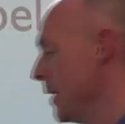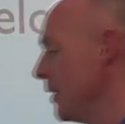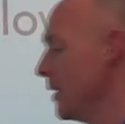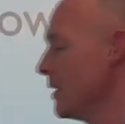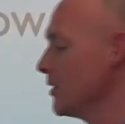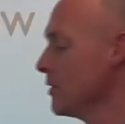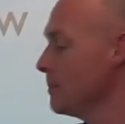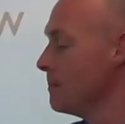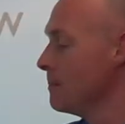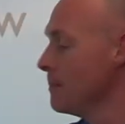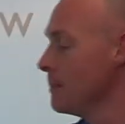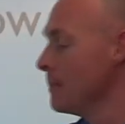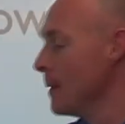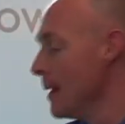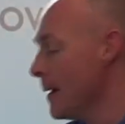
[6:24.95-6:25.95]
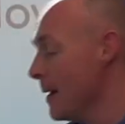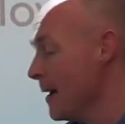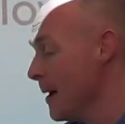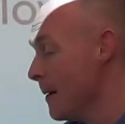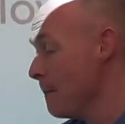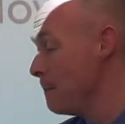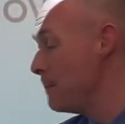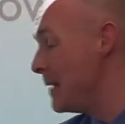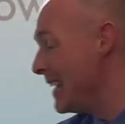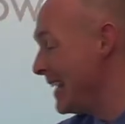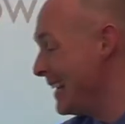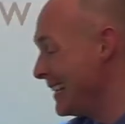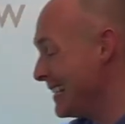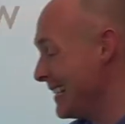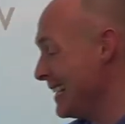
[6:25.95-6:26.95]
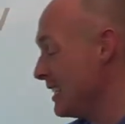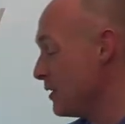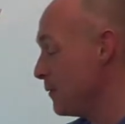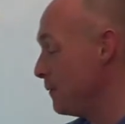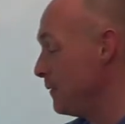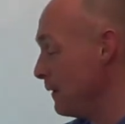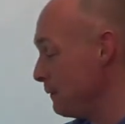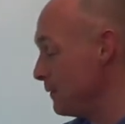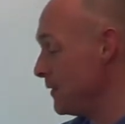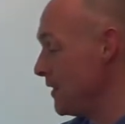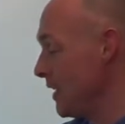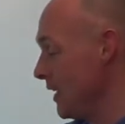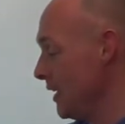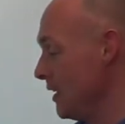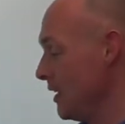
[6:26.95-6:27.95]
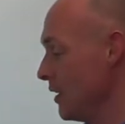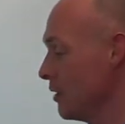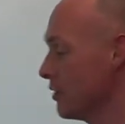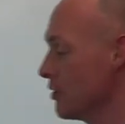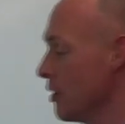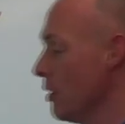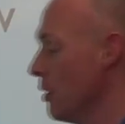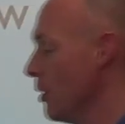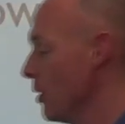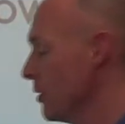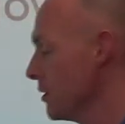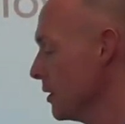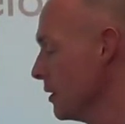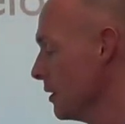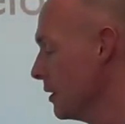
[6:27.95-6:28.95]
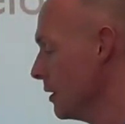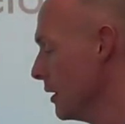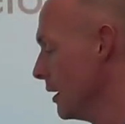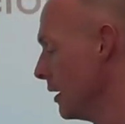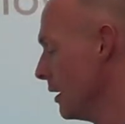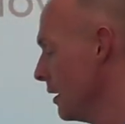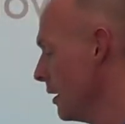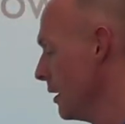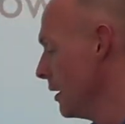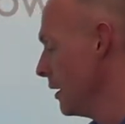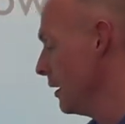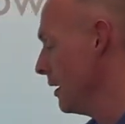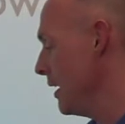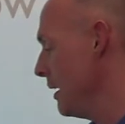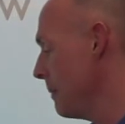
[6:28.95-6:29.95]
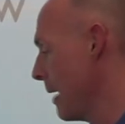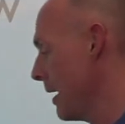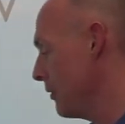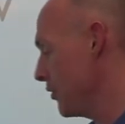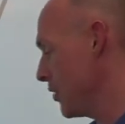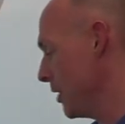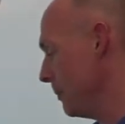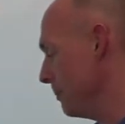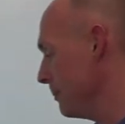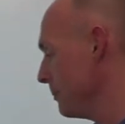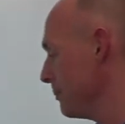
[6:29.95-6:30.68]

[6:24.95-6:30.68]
Here it is. Pete is 15 years old. Key math term.